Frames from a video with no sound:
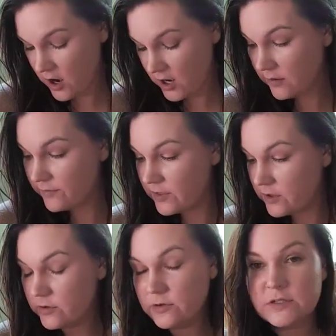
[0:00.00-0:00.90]
are of
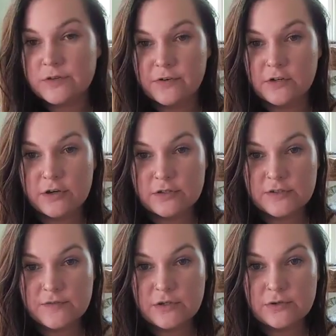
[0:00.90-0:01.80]
those for those
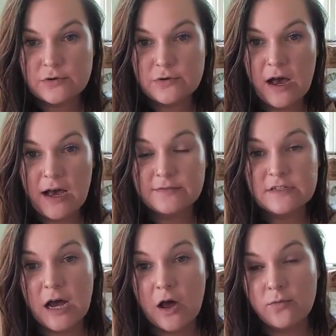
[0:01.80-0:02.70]
of you who
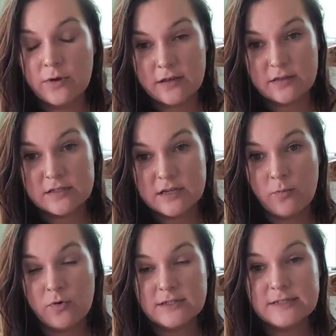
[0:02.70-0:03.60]
have dealt with
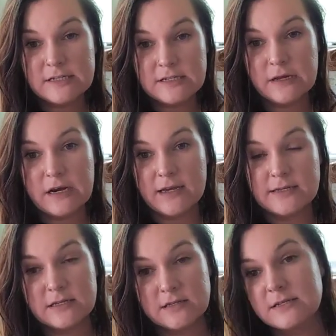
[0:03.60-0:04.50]
someone
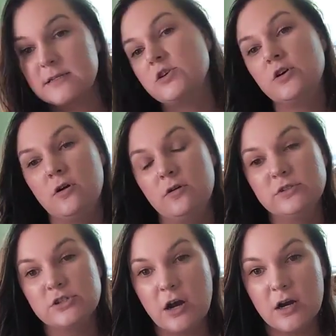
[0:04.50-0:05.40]
demonizing this in your
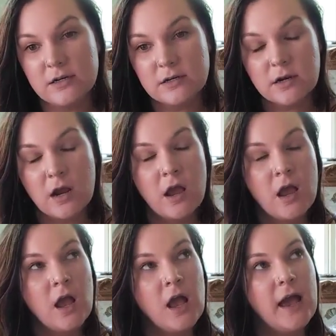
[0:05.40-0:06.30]
own chart.
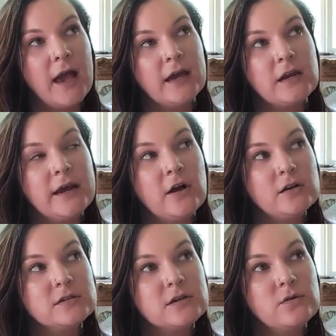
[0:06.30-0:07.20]
And I
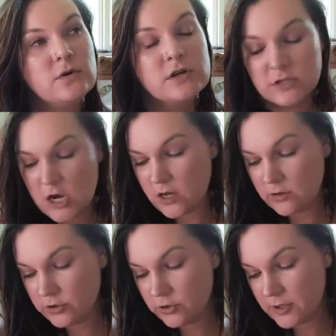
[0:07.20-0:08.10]
also want to talk
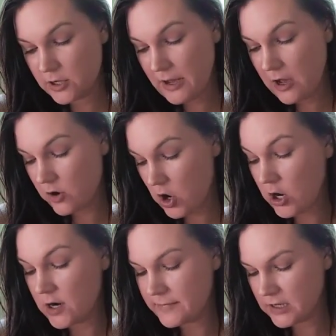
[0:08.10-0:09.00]
a little bit about
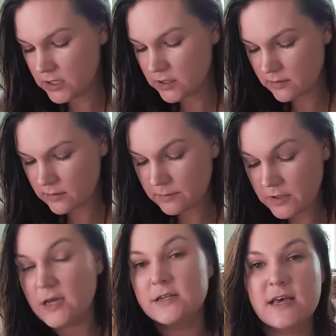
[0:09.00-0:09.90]
karma
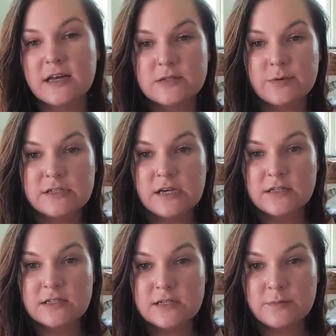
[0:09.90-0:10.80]
because that's what
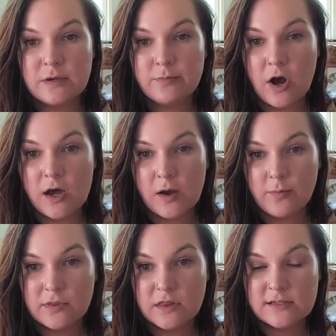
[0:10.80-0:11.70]
tends to be brought
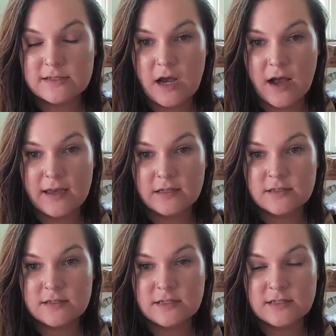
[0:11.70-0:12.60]
up with these
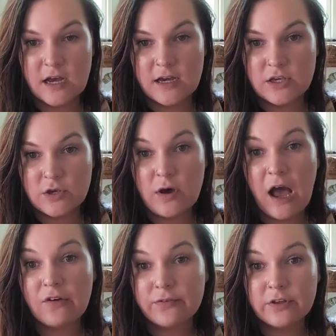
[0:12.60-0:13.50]
signs is that you
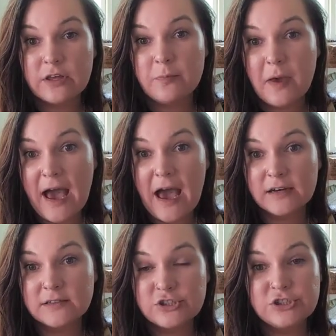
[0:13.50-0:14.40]
have really
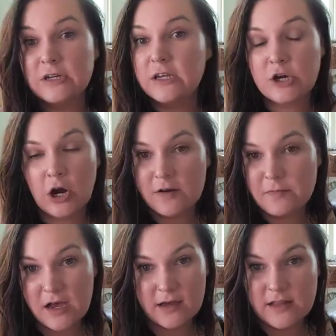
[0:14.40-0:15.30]
bad shitty
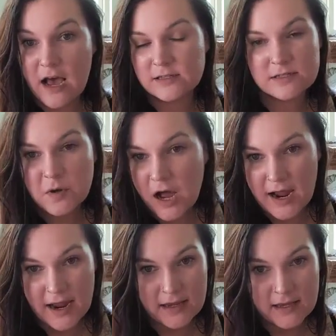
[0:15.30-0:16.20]
karma and that's
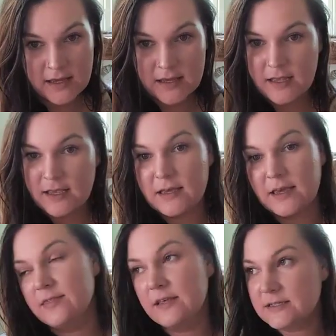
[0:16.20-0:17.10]
why
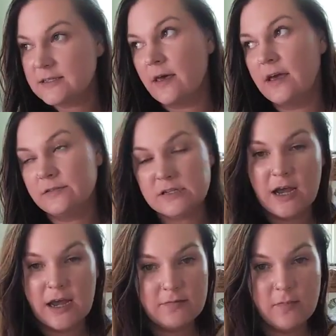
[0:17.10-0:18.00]
in this
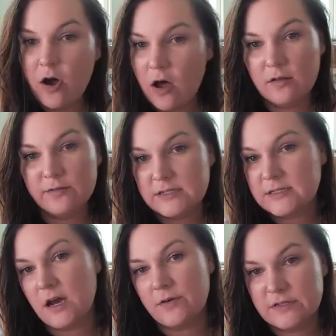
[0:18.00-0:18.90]
lifetime all
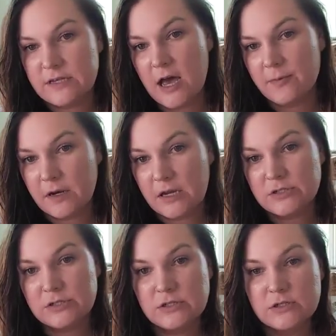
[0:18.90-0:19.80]
this stuff is happening
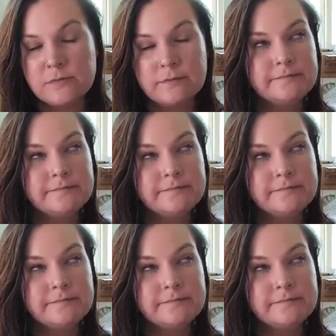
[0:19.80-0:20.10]
to you